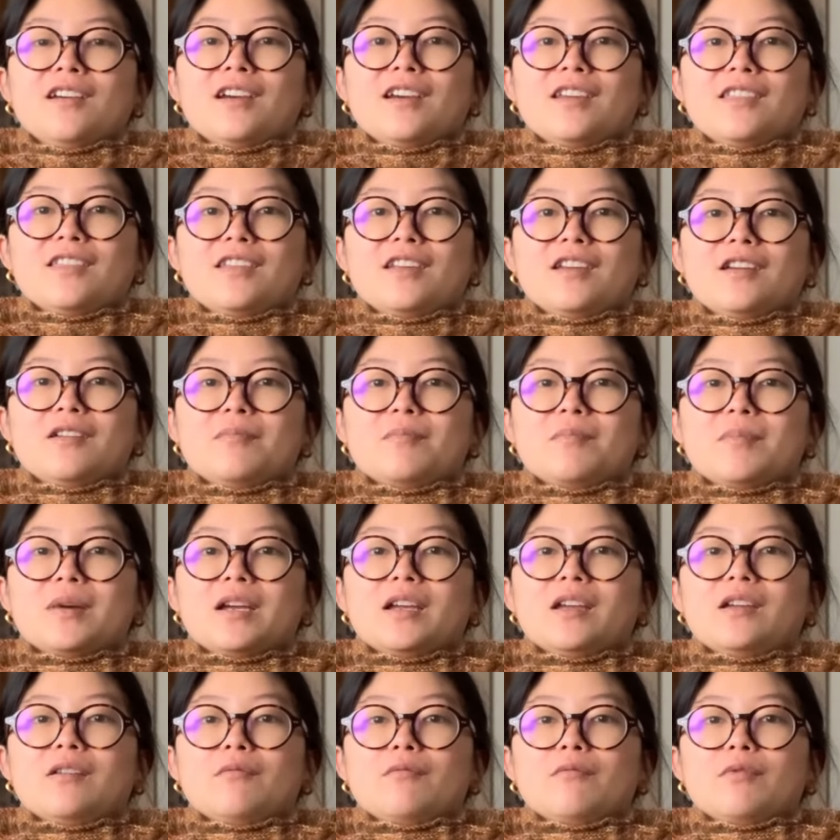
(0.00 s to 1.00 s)
I think
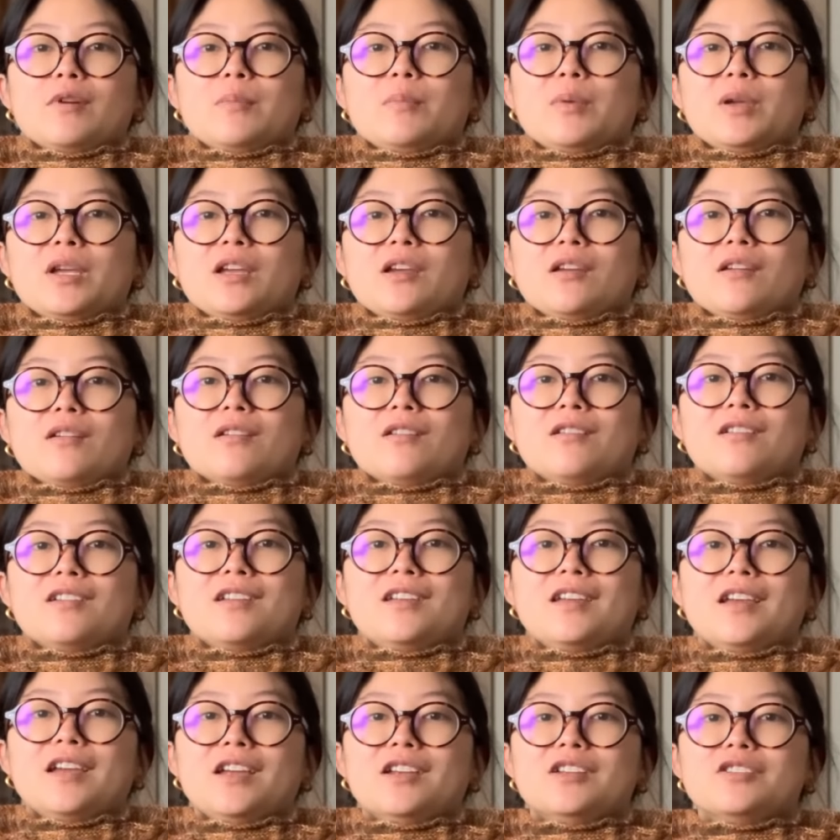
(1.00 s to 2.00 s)
my ribbing
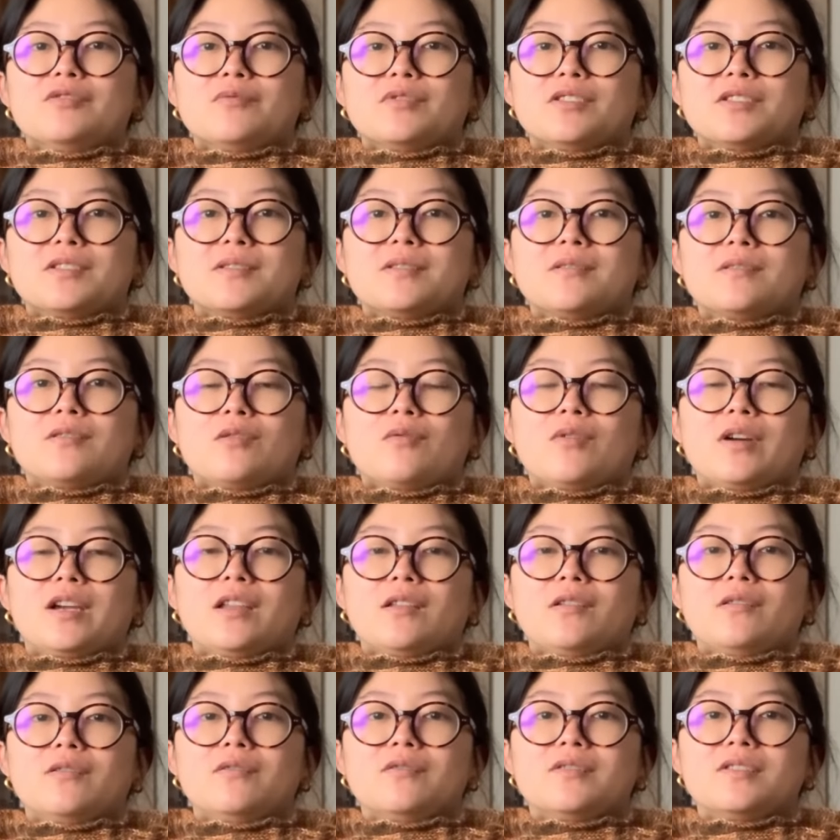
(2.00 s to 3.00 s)
gauge was
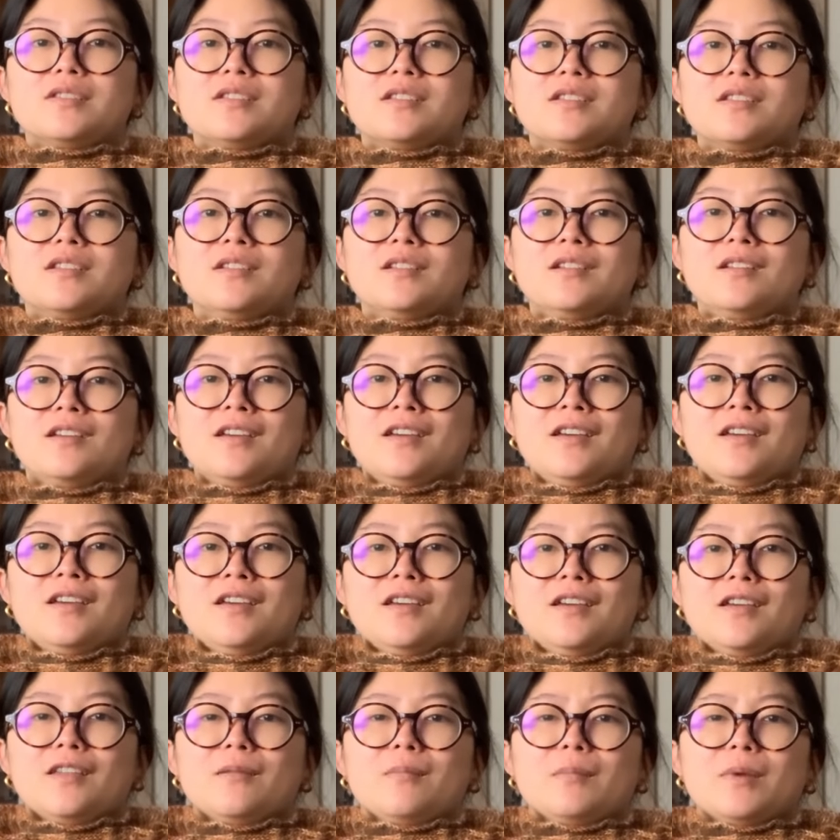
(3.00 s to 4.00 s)
quite loose
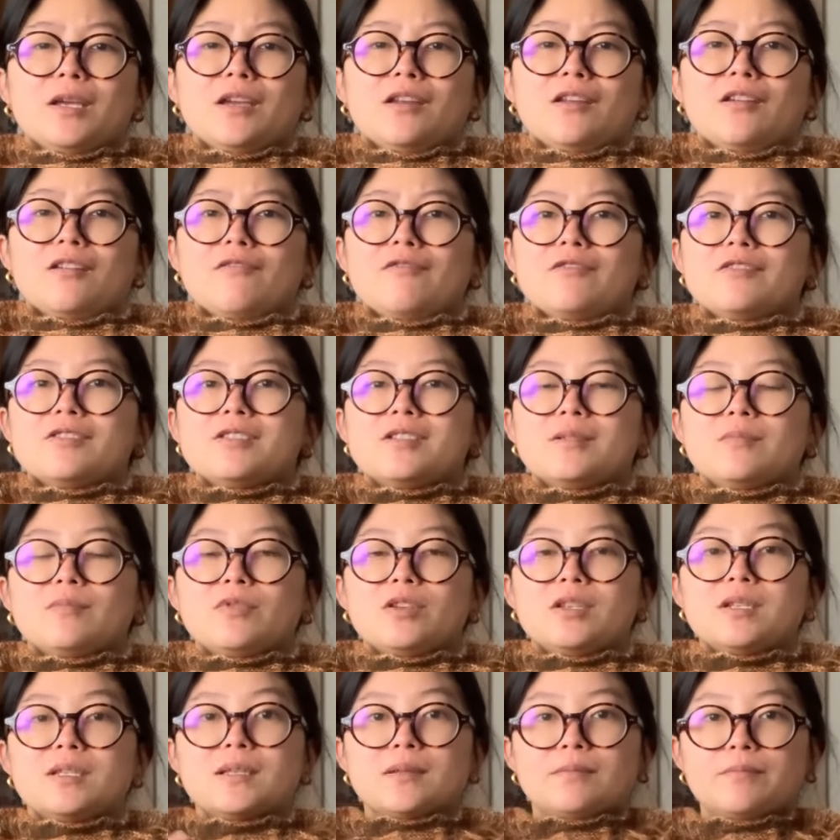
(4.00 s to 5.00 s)
in the beginning for some
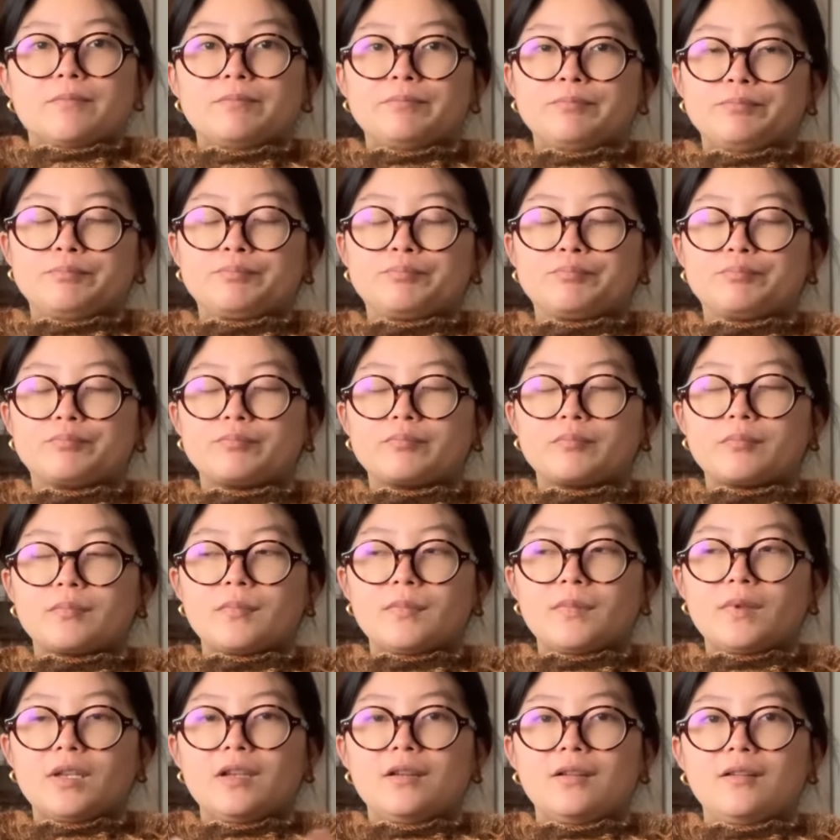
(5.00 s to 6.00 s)
reason.
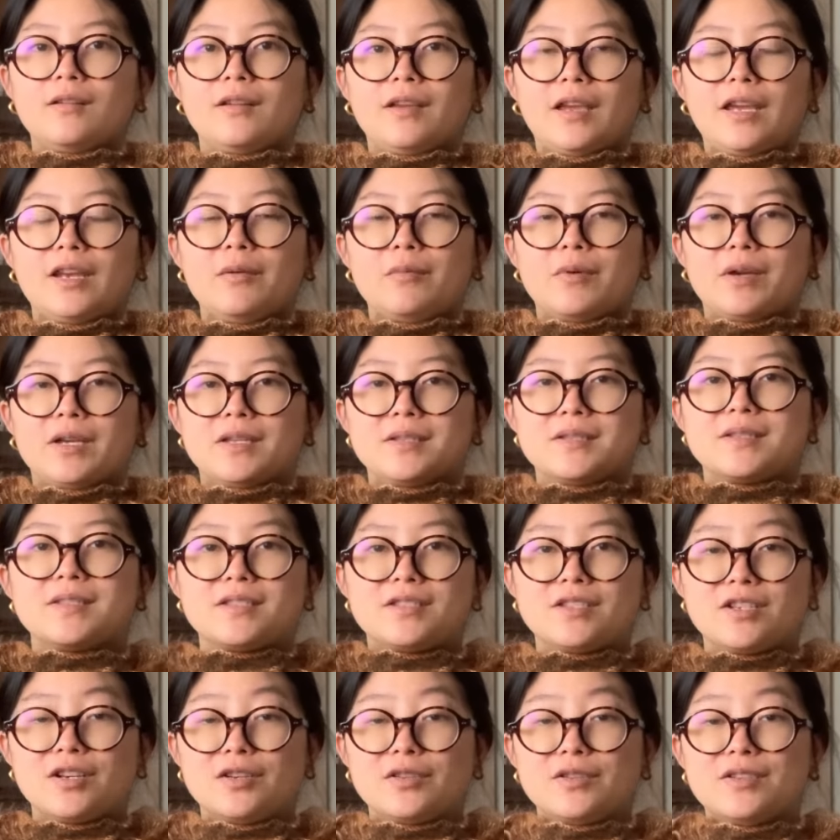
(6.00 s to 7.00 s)
Anyways,
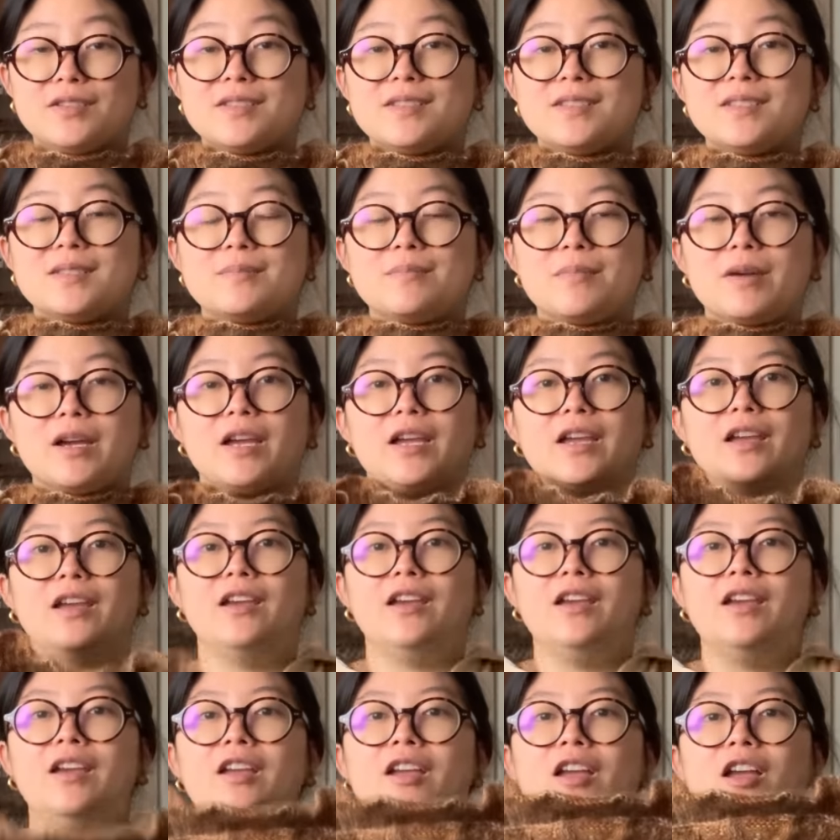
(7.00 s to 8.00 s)
so this is my
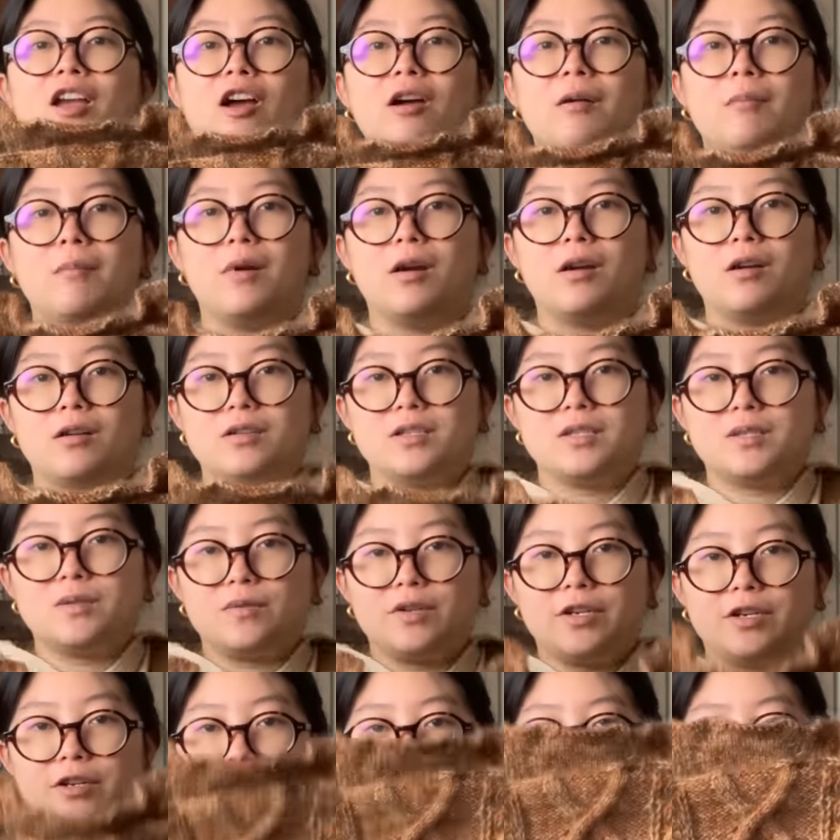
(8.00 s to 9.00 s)
Amara
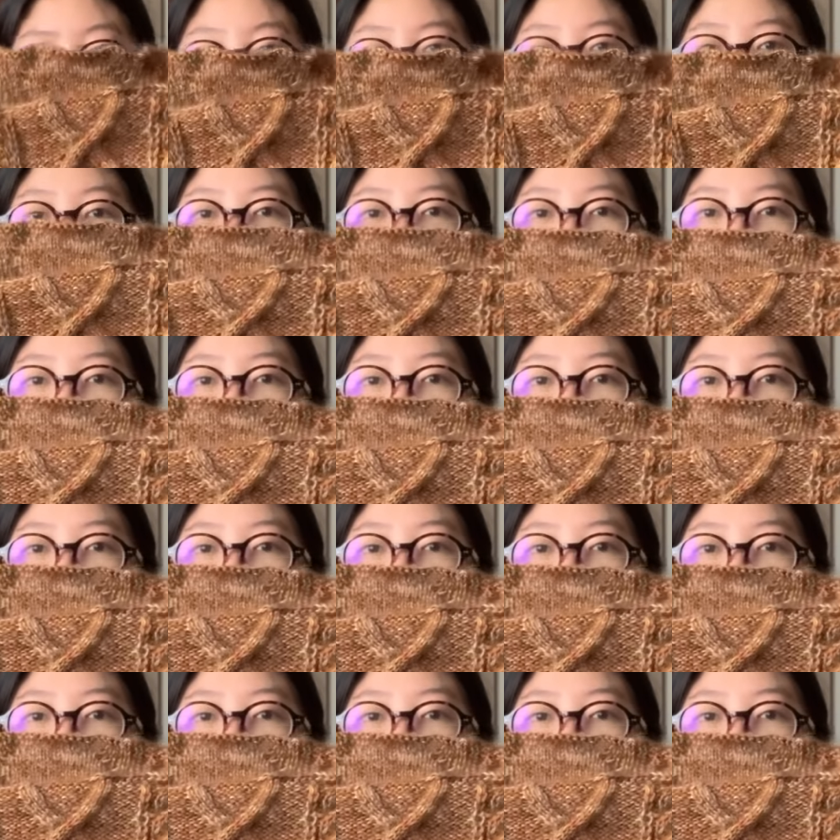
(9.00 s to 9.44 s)
sweater.